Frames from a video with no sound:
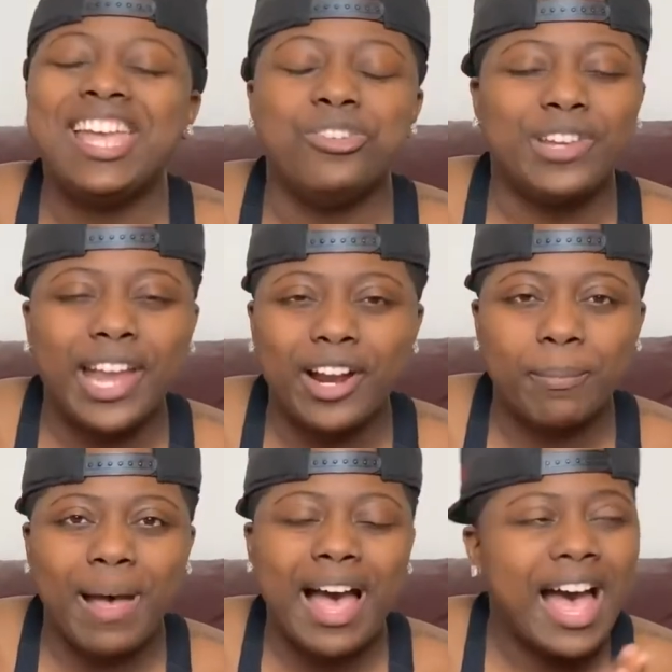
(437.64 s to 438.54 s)
you cared
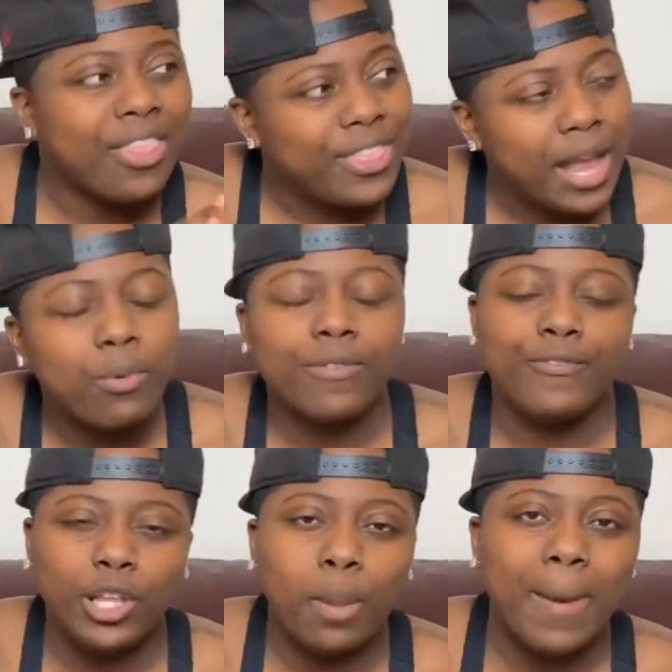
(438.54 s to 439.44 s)
about how they would
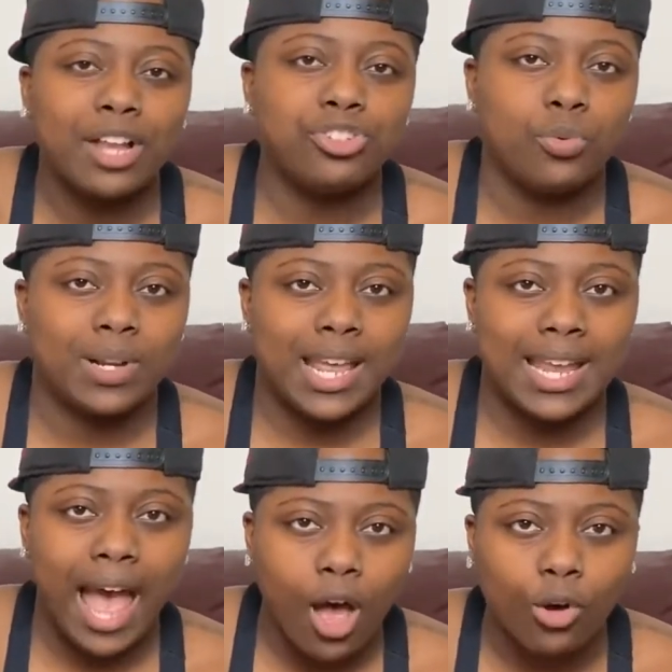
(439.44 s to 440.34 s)
feel about you when they got